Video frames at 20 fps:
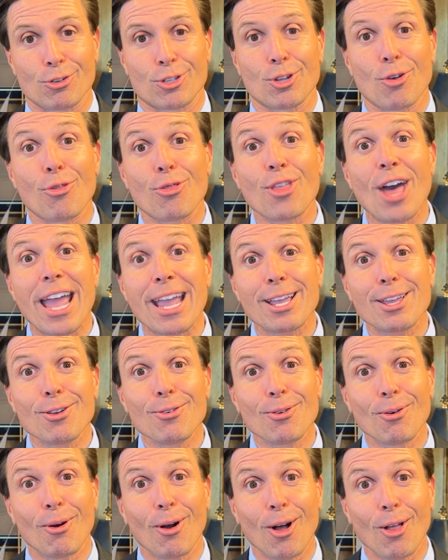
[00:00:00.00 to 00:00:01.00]
So thank you
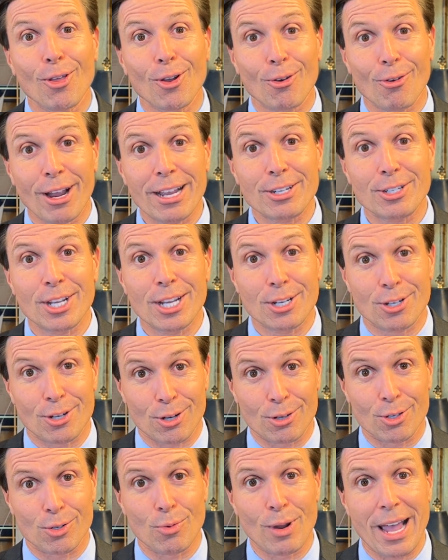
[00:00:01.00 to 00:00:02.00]
to all the great
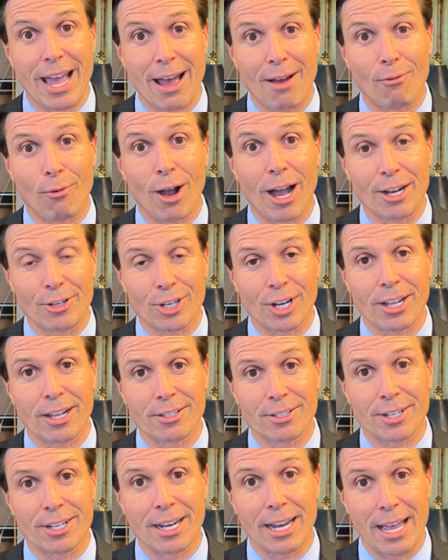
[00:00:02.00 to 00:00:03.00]
teachers we have watching
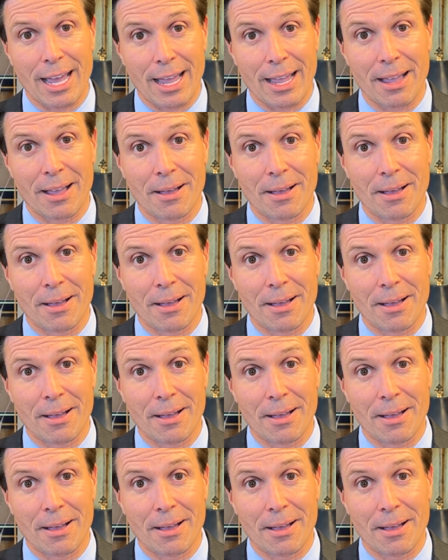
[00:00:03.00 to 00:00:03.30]
us today.